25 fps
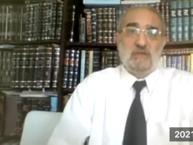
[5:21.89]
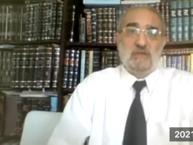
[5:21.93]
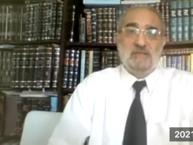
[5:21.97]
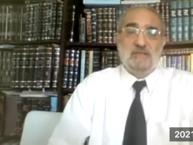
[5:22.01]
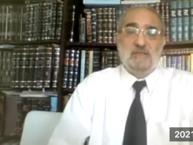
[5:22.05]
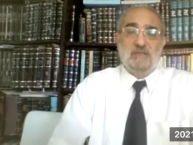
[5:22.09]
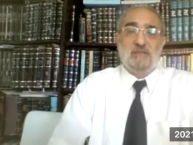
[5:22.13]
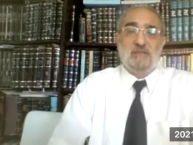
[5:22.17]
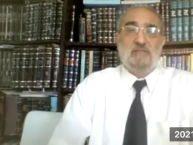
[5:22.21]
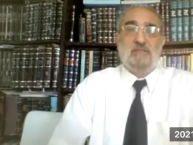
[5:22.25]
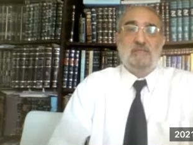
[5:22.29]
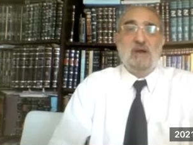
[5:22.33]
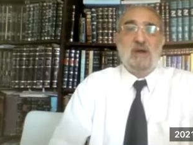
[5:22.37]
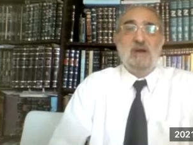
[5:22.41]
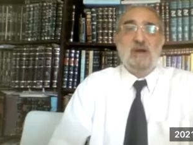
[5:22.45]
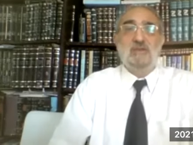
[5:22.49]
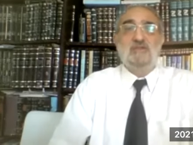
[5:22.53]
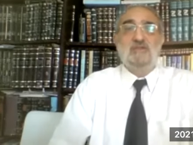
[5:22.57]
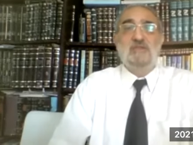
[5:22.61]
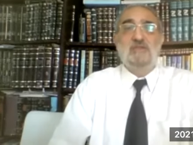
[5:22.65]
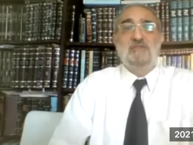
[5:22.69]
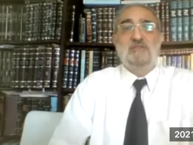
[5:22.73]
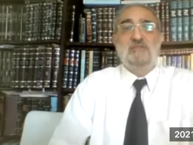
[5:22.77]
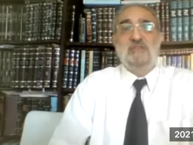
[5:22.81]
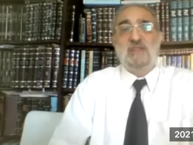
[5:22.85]
It's
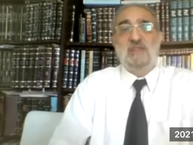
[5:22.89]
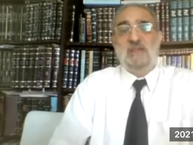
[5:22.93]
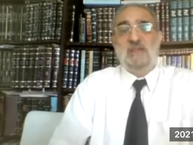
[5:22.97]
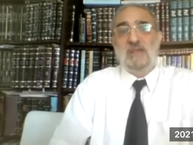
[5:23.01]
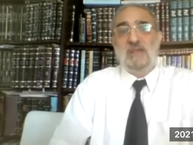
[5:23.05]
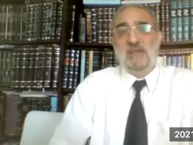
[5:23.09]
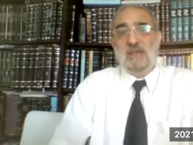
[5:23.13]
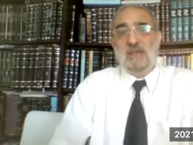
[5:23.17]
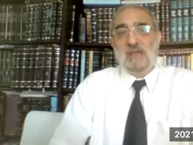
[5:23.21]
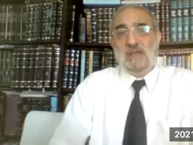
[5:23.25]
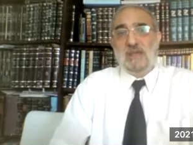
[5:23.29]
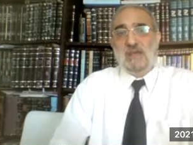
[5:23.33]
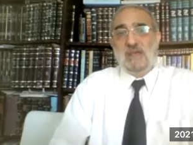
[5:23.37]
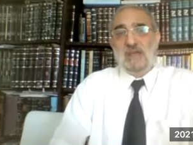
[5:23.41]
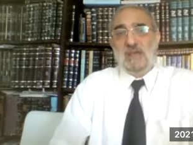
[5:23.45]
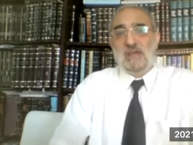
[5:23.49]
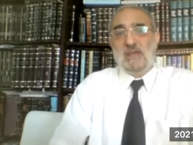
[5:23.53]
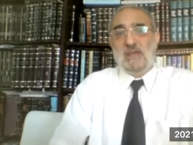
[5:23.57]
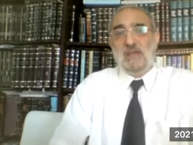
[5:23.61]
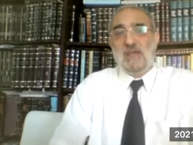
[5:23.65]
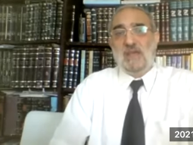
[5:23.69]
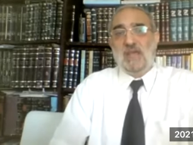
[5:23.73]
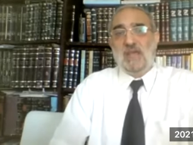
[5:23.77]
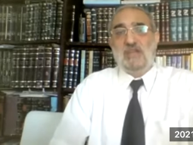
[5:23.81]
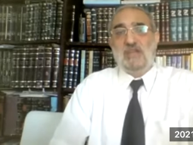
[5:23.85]
part of the
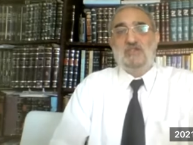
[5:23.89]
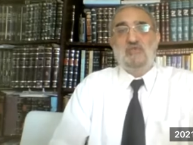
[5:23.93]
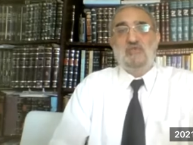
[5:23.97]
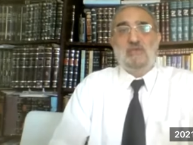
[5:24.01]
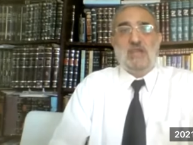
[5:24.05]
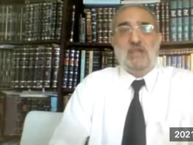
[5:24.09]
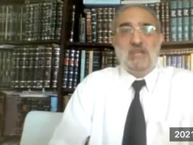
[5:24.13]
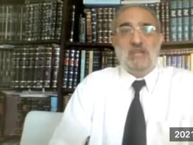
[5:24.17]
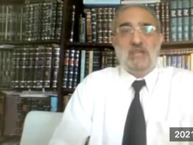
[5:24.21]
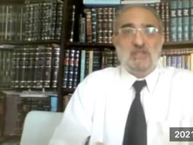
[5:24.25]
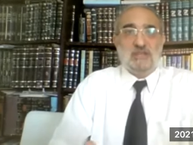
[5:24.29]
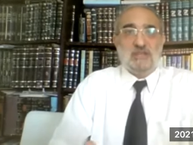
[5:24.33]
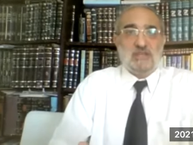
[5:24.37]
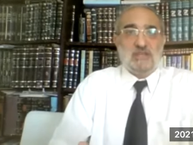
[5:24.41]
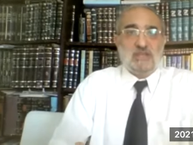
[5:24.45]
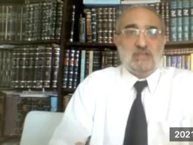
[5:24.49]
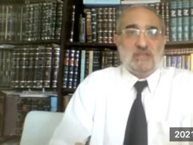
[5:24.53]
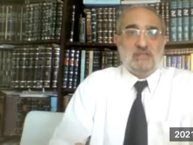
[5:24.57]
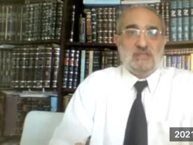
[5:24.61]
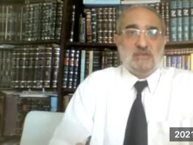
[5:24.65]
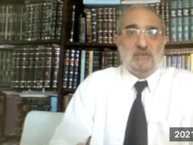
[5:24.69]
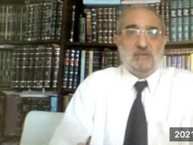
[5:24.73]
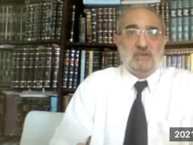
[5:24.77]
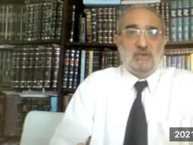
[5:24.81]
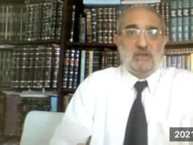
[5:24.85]
uh, education that
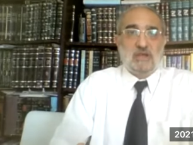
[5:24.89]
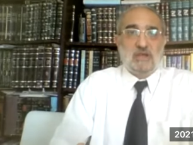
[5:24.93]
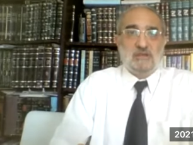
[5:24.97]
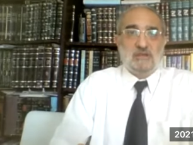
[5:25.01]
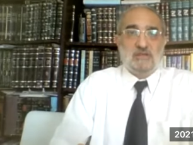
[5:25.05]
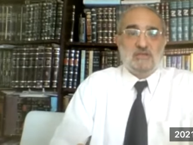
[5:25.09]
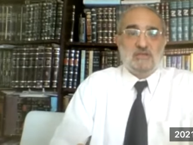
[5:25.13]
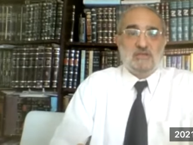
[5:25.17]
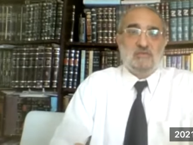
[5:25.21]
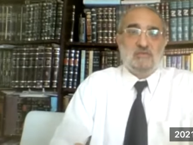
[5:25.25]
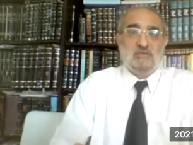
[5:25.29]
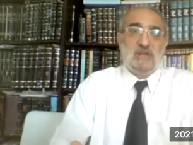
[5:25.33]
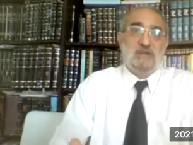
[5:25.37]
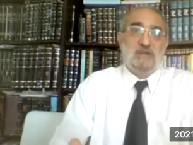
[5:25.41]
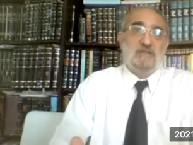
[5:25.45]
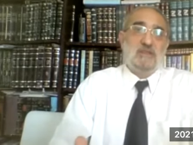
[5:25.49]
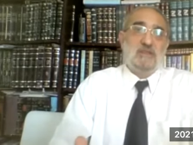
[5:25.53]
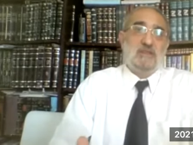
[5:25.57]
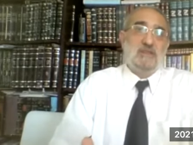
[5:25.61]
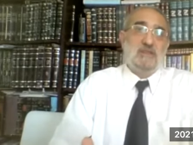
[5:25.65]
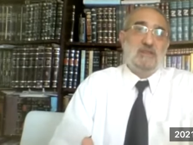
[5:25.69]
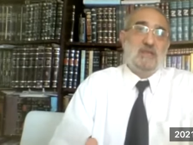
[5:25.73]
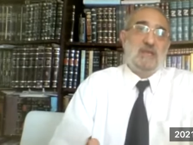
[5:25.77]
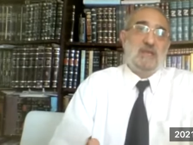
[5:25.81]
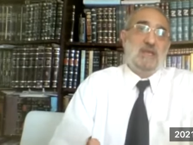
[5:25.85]
you got. Whenever
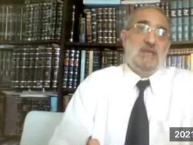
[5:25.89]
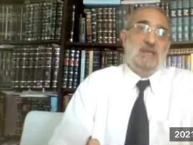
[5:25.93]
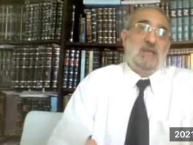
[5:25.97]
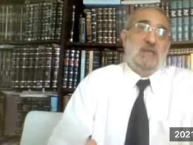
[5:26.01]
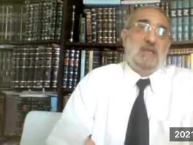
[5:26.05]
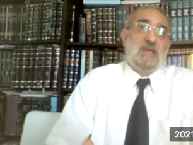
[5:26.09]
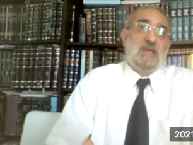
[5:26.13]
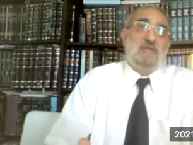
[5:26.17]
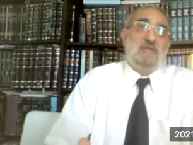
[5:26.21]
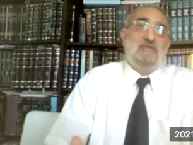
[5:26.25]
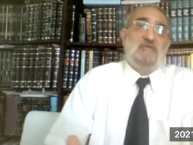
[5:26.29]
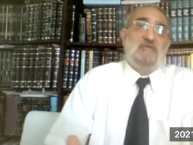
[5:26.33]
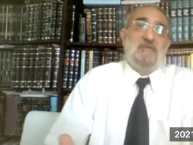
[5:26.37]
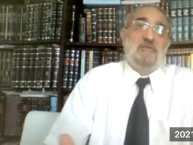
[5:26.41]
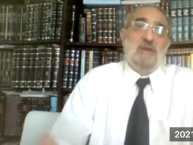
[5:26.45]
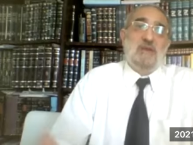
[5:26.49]
the, if